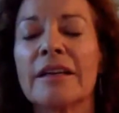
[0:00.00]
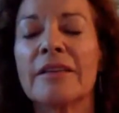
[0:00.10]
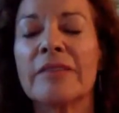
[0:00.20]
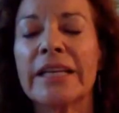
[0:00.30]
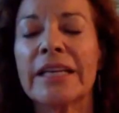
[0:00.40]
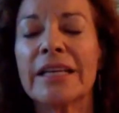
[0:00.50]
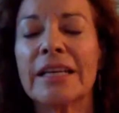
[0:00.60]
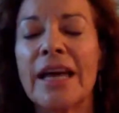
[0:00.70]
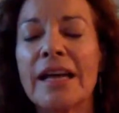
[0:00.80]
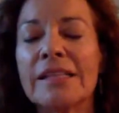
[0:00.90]
we can
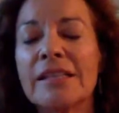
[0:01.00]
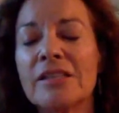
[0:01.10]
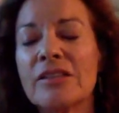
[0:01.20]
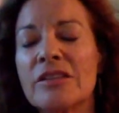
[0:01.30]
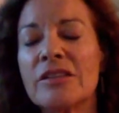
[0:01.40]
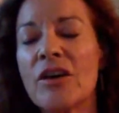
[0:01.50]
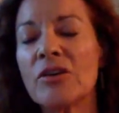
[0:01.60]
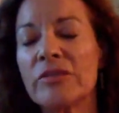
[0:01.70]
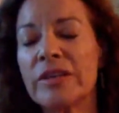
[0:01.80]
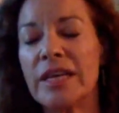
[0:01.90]
connect into the
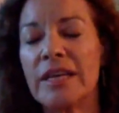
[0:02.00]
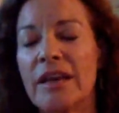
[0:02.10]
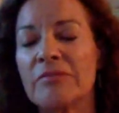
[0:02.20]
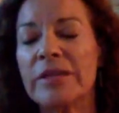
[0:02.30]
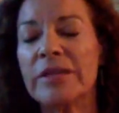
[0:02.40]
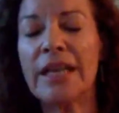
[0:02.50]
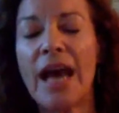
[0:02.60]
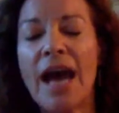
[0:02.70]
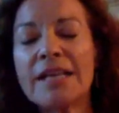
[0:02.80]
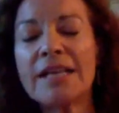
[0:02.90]
yoni and we can
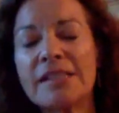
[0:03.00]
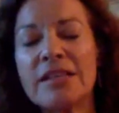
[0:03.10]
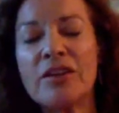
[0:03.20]
ask the